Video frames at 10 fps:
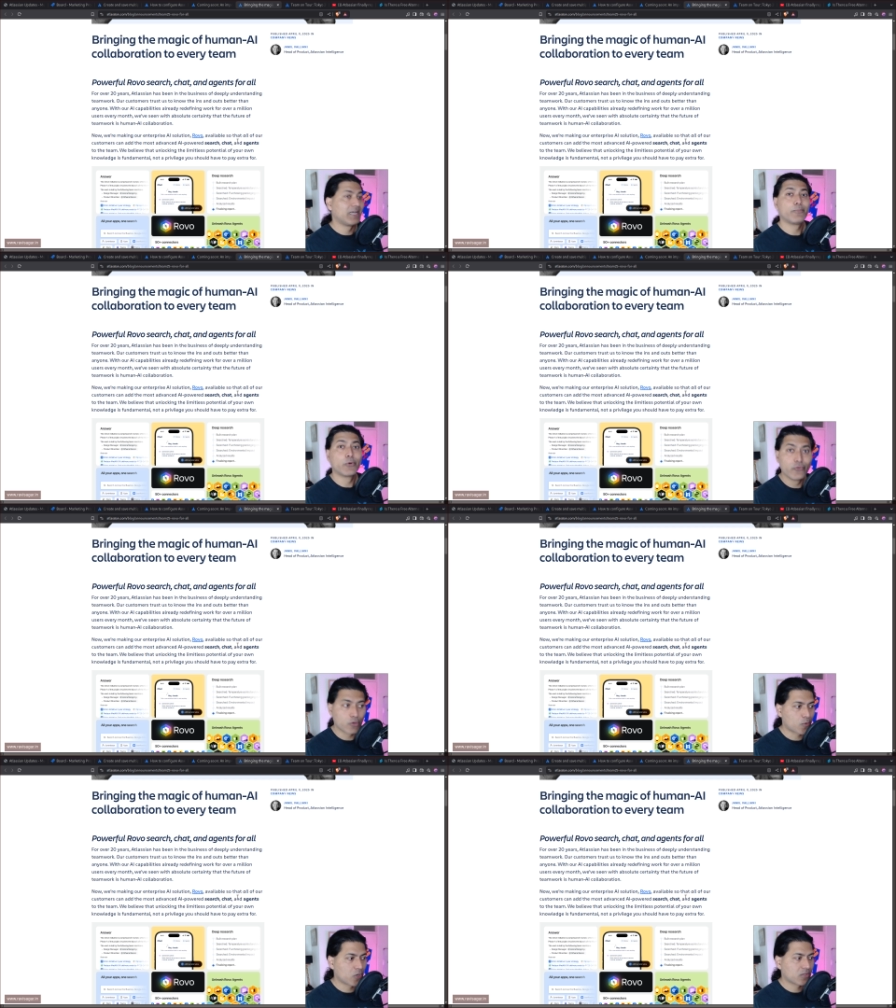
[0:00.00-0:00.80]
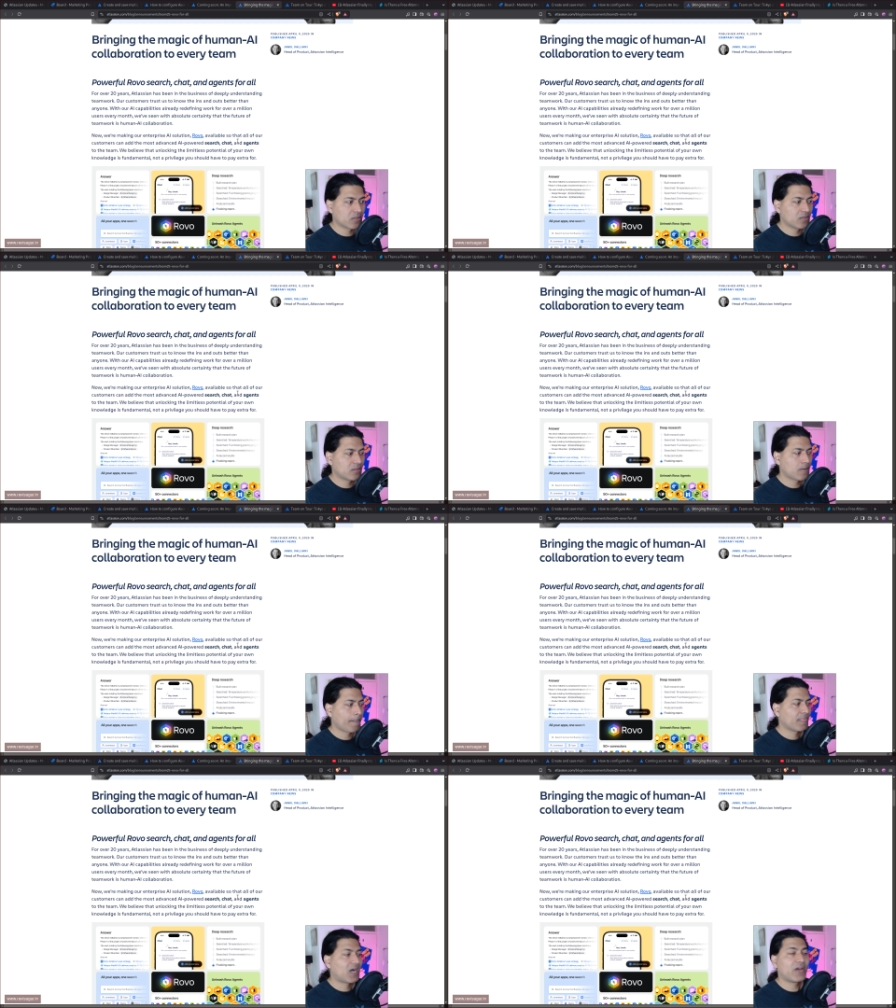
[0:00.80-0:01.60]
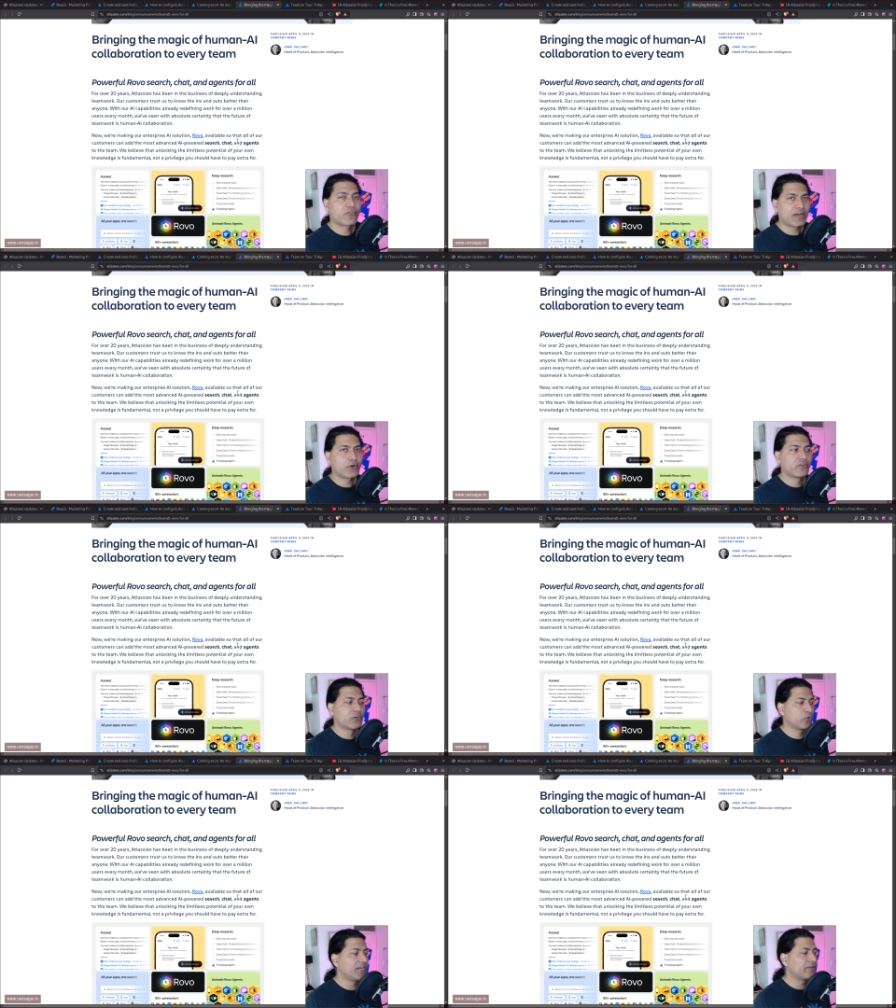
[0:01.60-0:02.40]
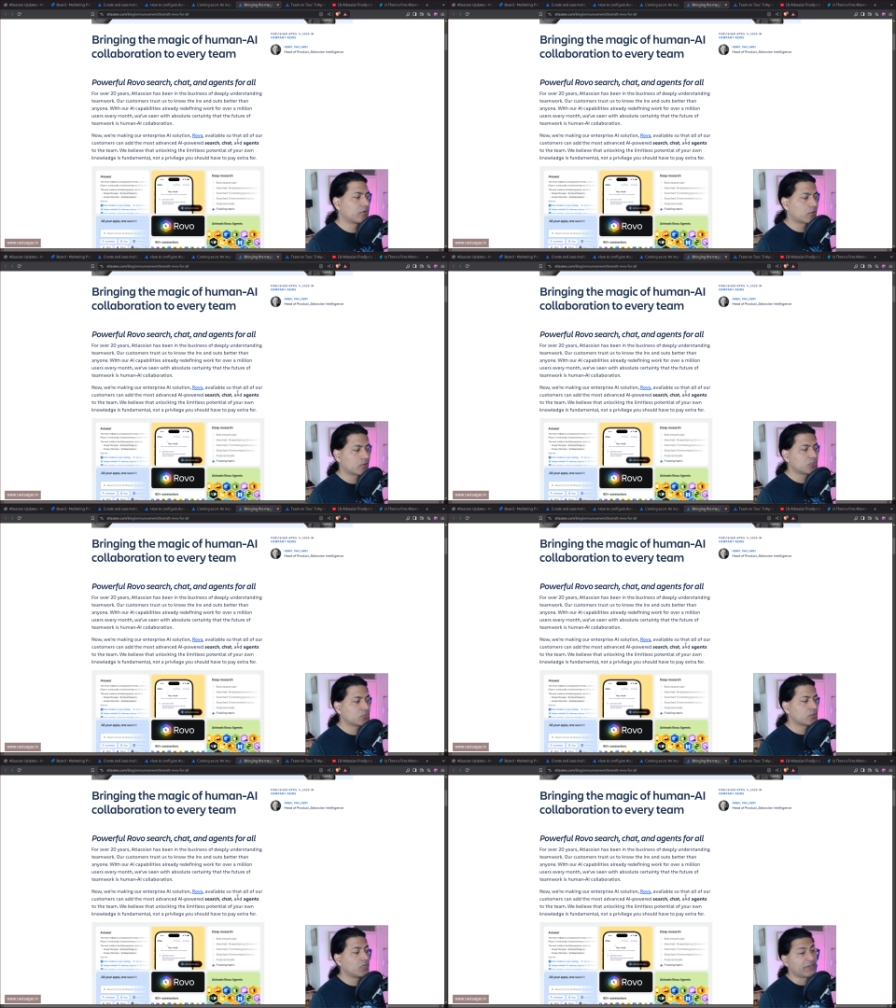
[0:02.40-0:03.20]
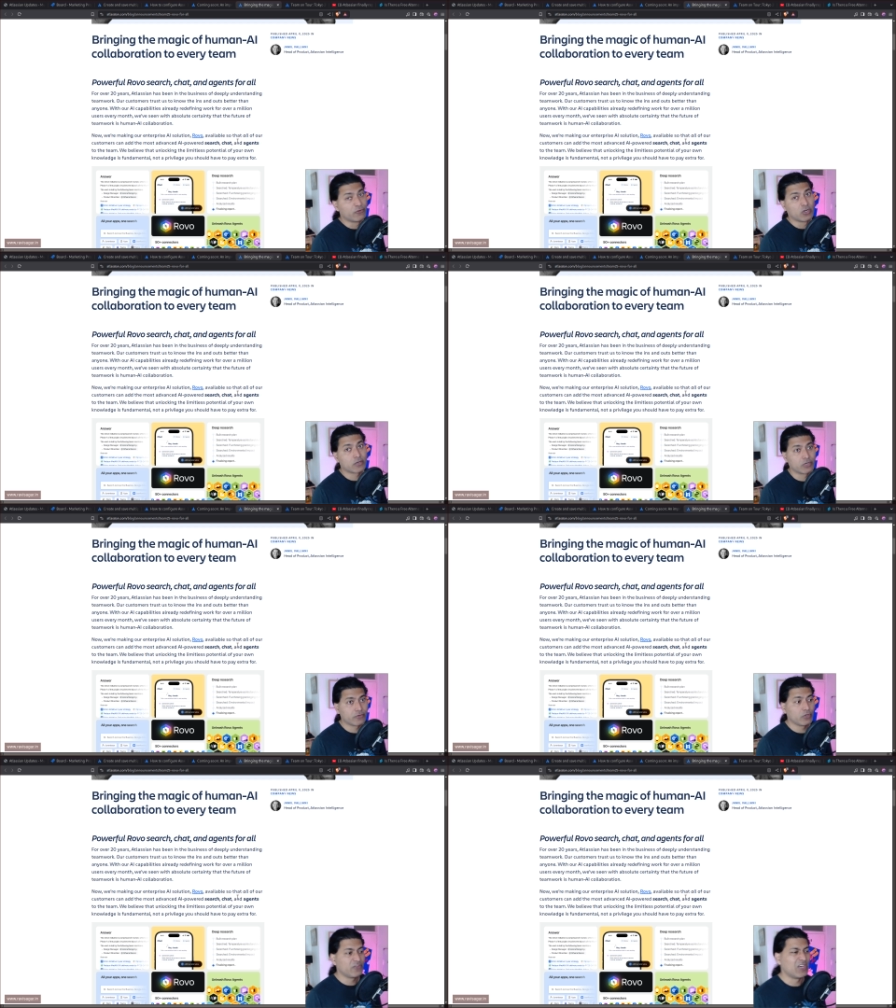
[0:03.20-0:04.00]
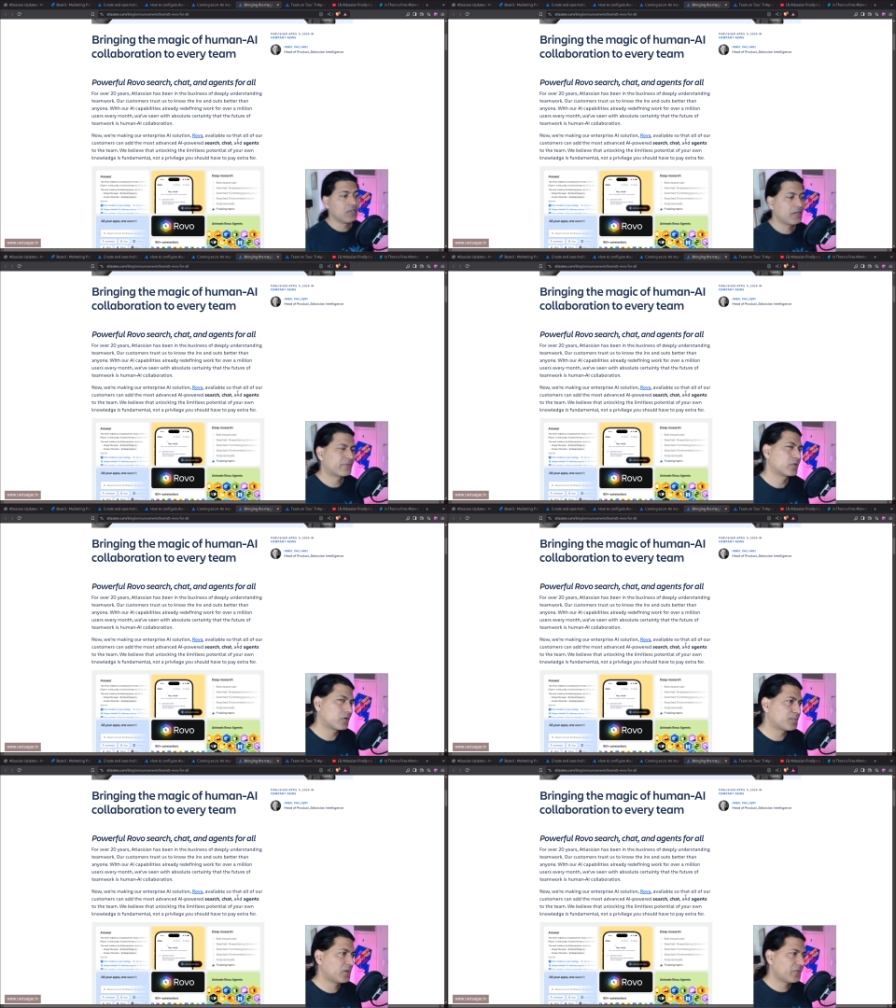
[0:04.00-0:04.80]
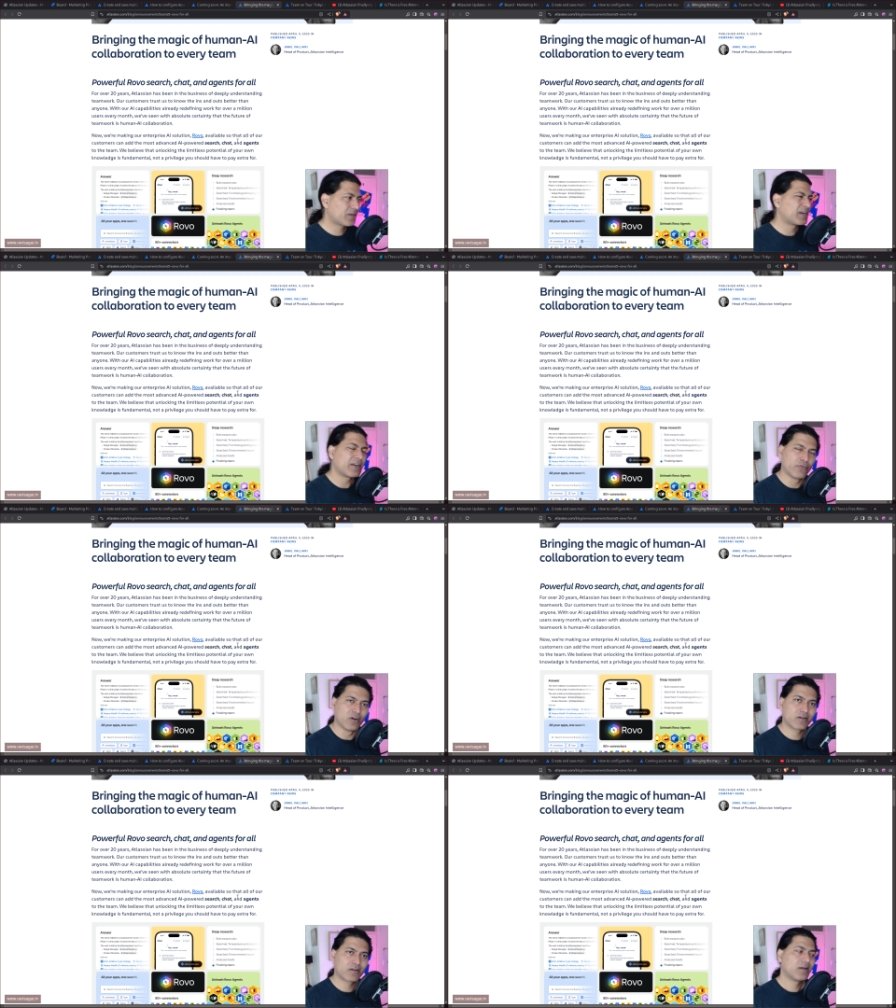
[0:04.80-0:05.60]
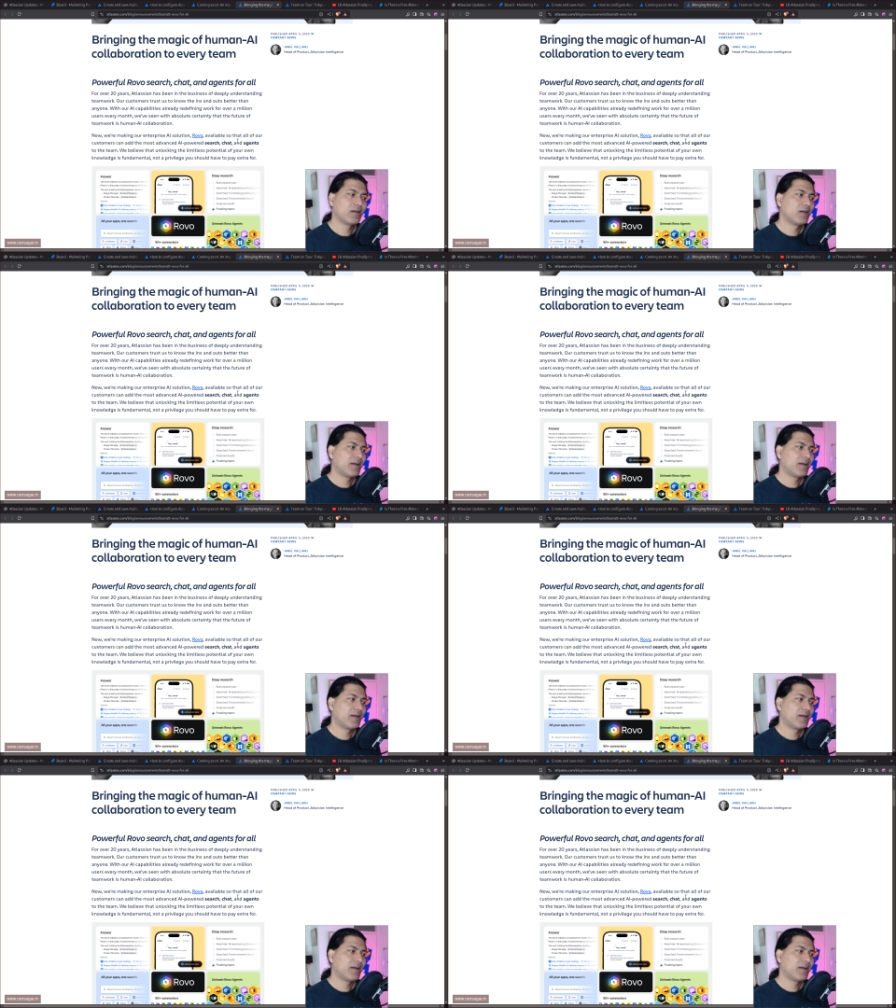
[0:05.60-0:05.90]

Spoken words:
and improve your processes. I've tried Rovo to create one automation rule. It worked wonderfully well. It was not perfect, but it worked.